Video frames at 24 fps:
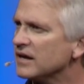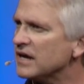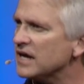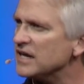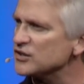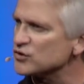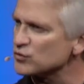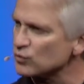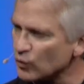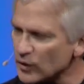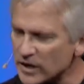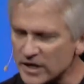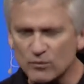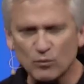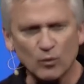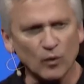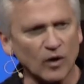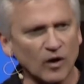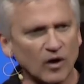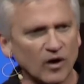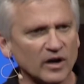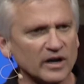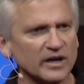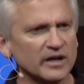as we
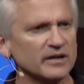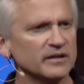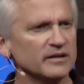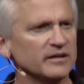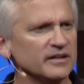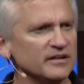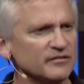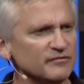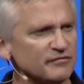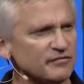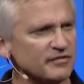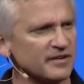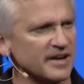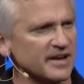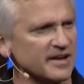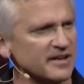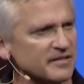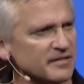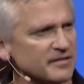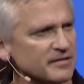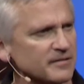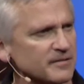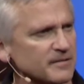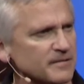walk in
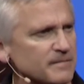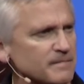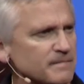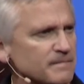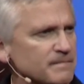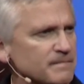faith.